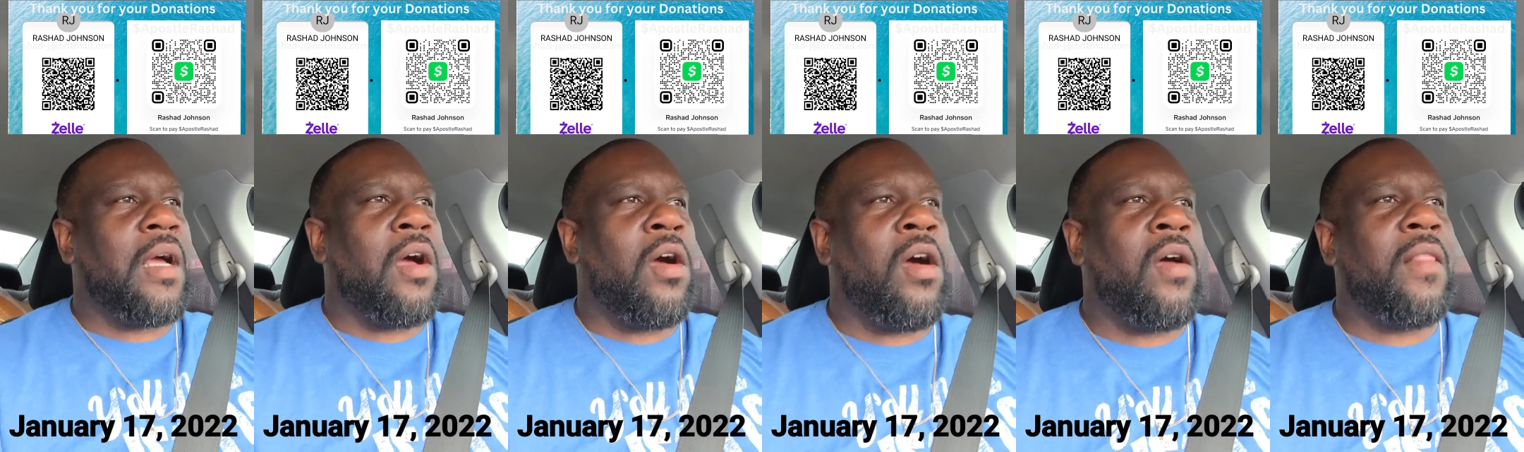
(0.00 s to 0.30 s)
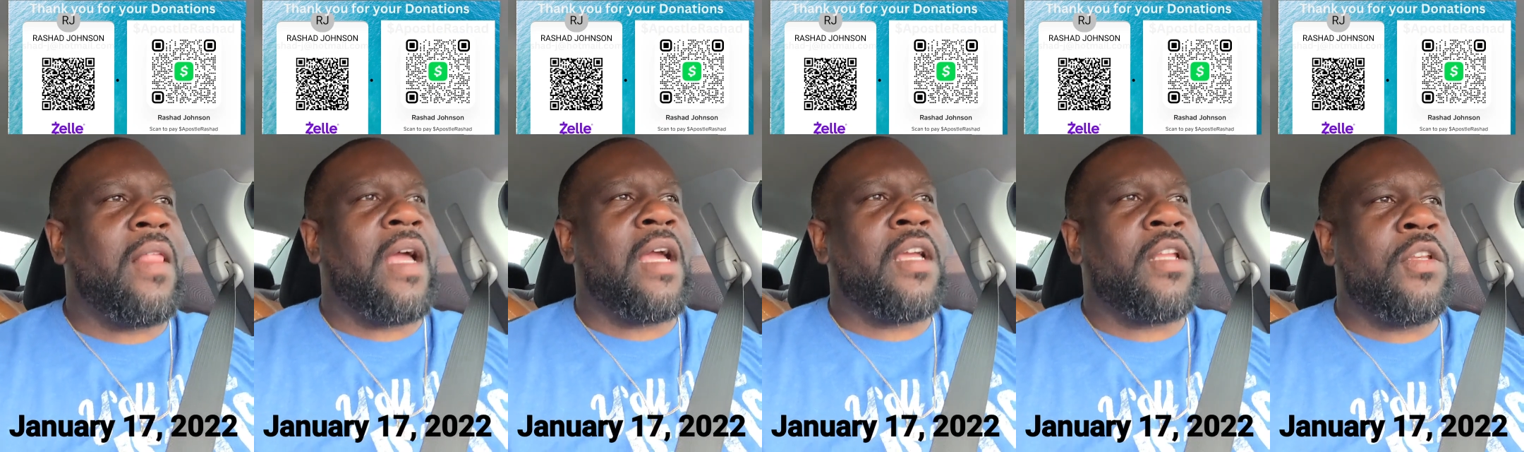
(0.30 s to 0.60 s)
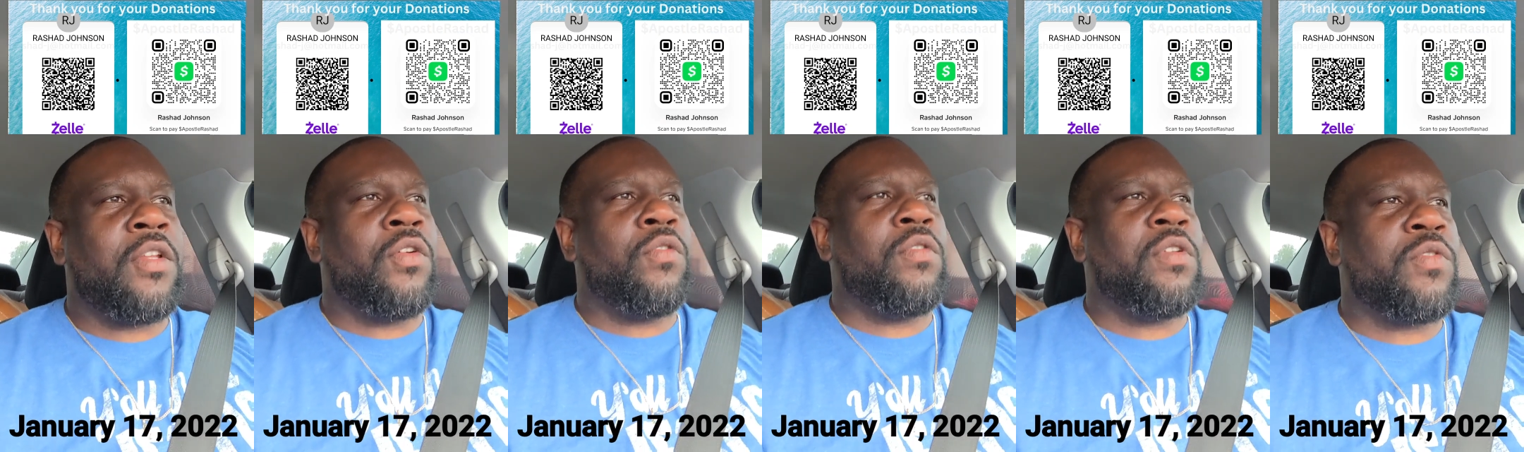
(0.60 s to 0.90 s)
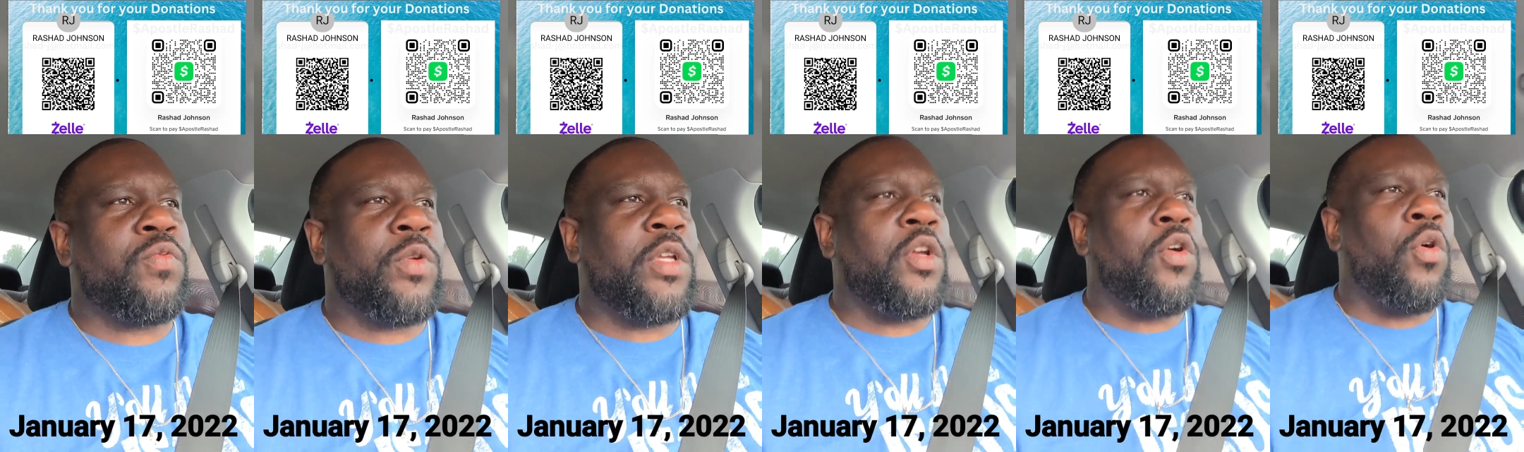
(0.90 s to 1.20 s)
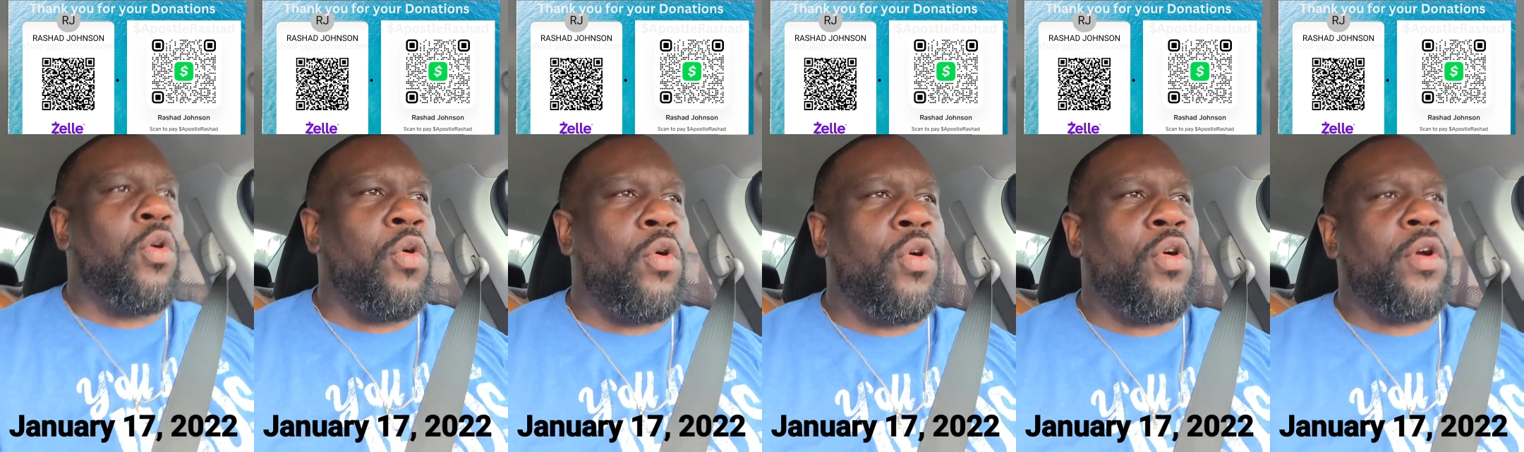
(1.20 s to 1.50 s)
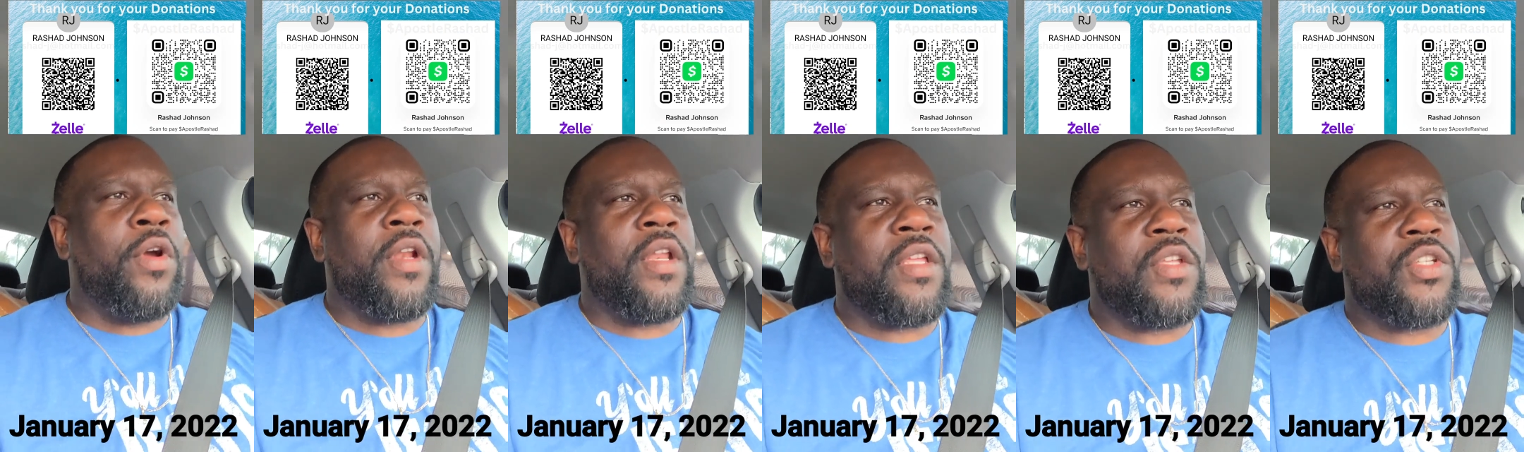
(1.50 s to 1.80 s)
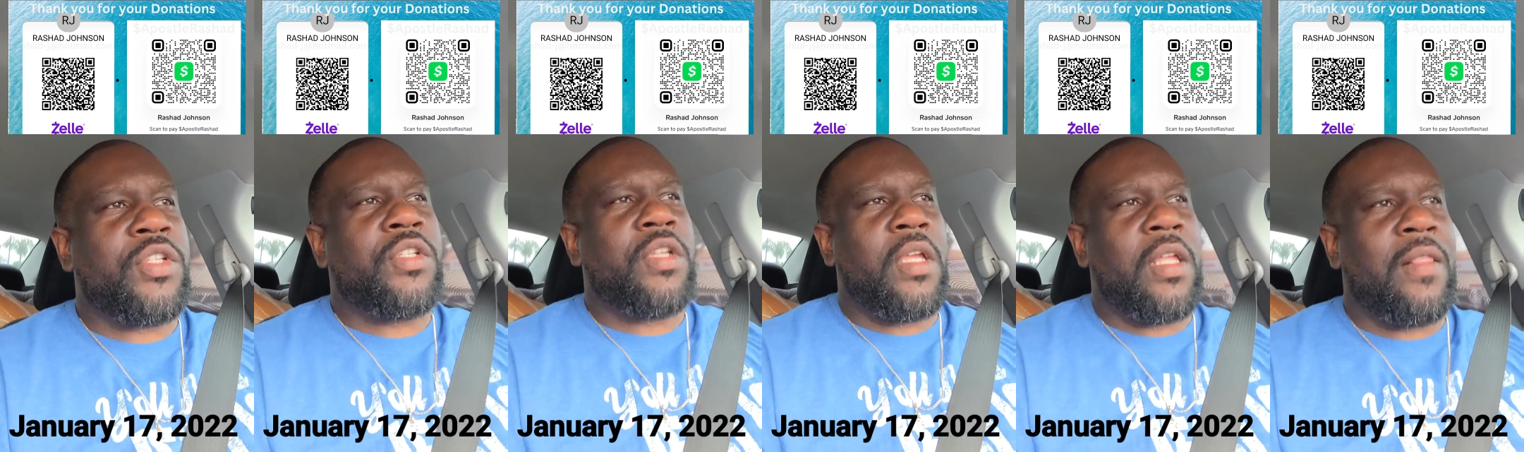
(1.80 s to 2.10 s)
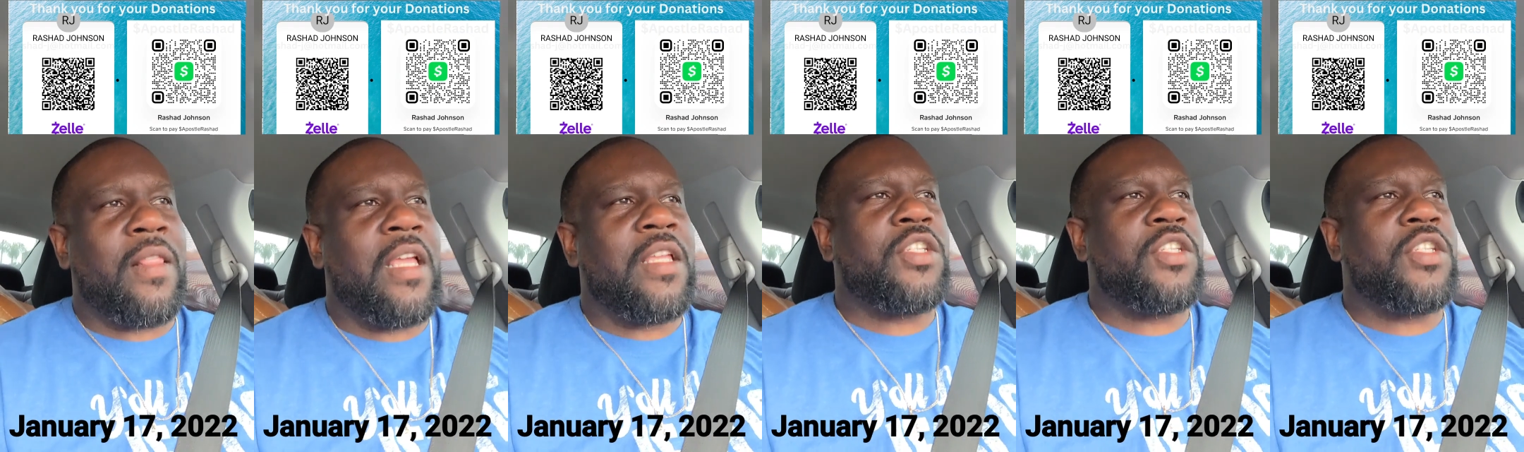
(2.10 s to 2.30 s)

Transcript: all I could do is record and